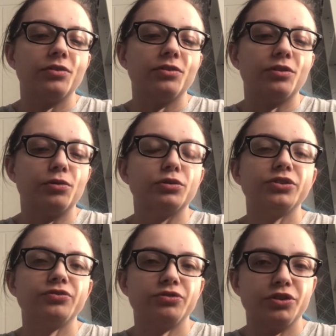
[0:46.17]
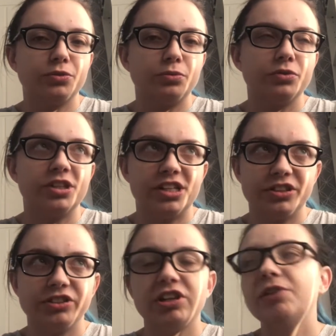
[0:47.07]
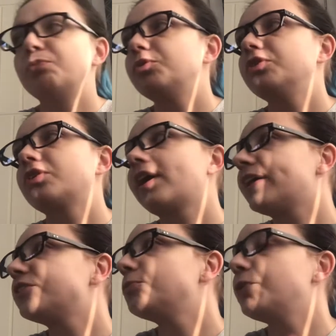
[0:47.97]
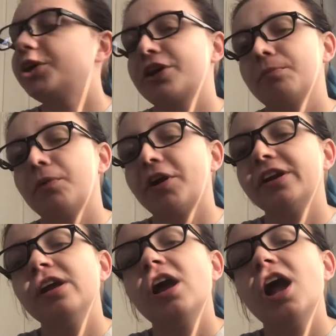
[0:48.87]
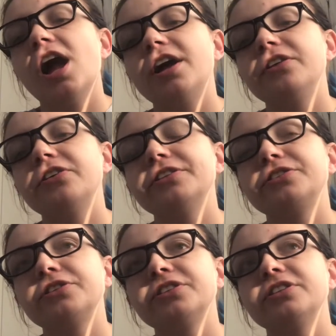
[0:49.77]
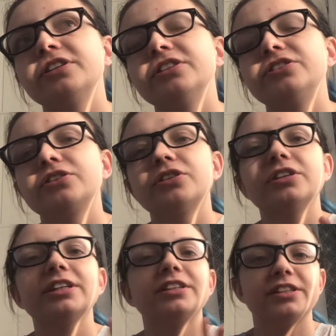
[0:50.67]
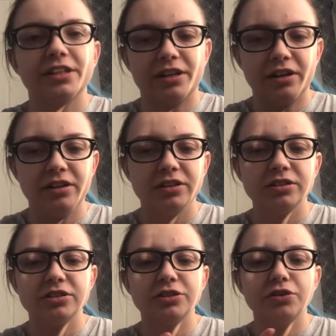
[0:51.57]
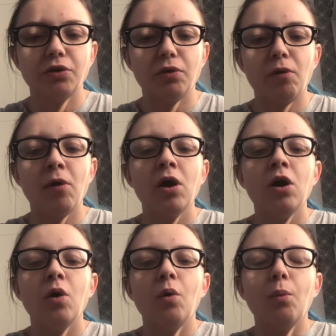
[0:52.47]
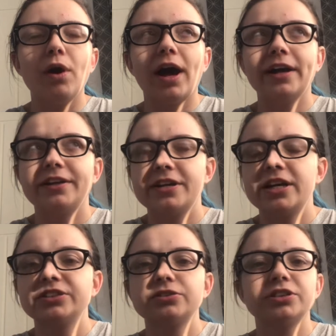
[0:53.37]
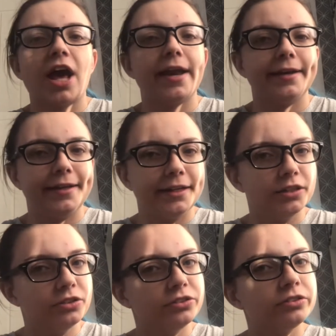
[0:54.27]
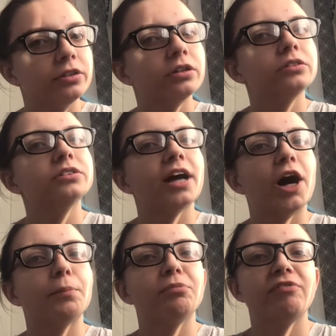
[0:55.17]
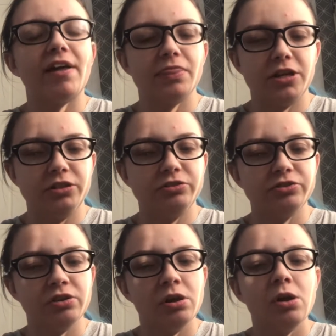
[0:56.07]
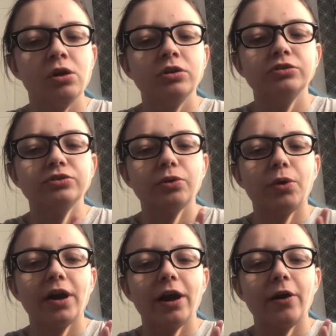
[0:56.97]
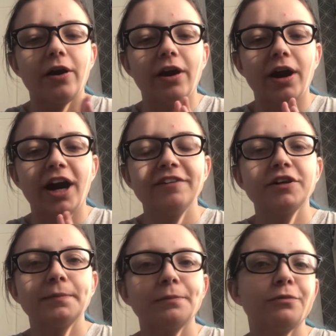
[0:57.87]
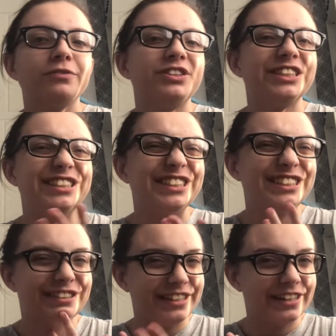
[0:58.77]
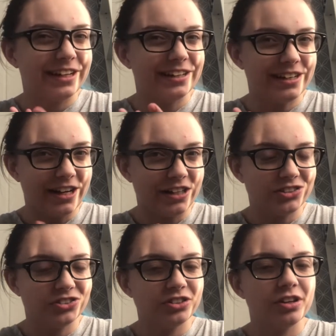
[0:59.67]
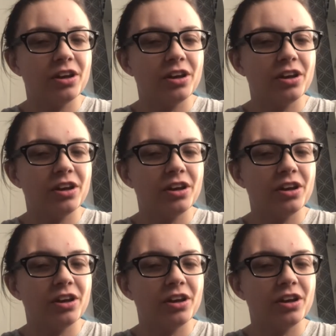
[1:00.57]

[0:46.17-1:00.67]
goes through this and will get to breaking point, and it's a good idea to know ideas or techniques to help prevent this. So I've come up with 16 ideas